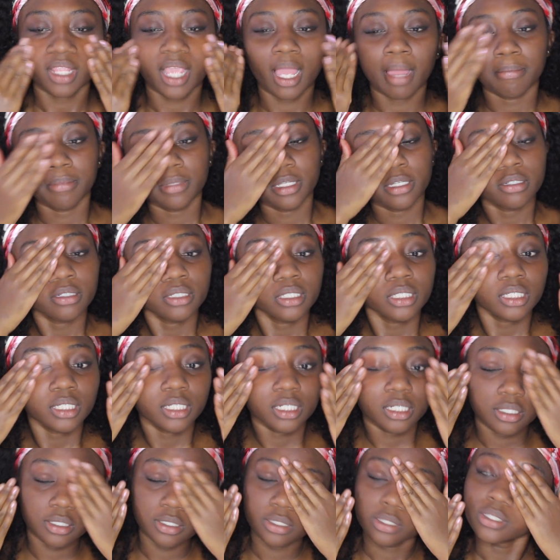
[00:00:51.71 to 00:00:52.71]
I'm literally
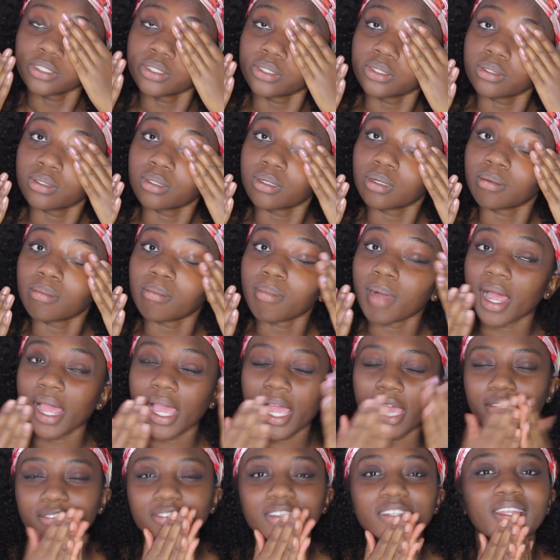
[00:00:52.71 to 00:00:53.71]
going to do
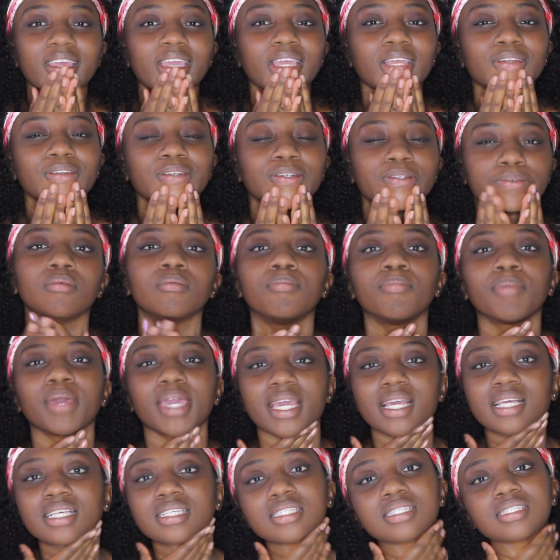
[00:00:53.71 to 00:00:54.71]
my everyday
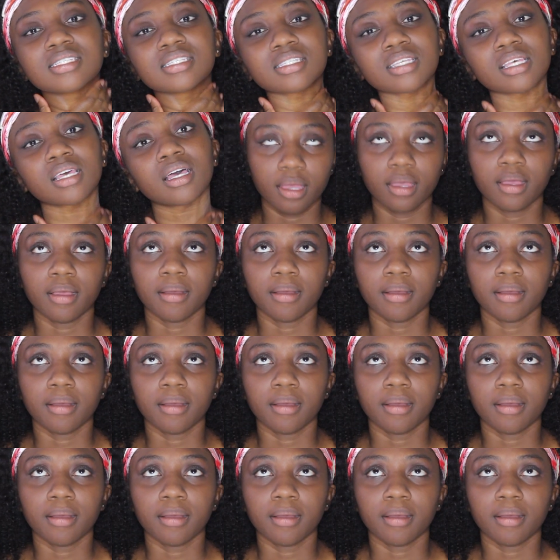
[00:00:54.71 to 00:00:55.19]
base,